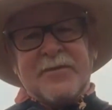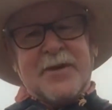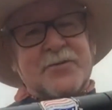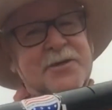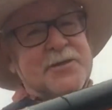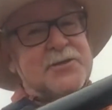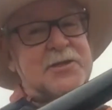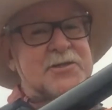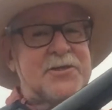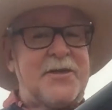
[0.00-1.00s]
founded in
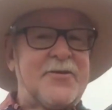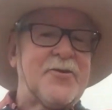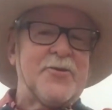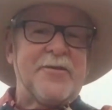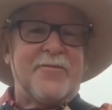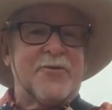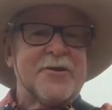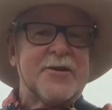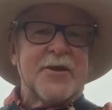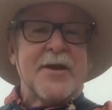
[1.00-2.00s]
1634,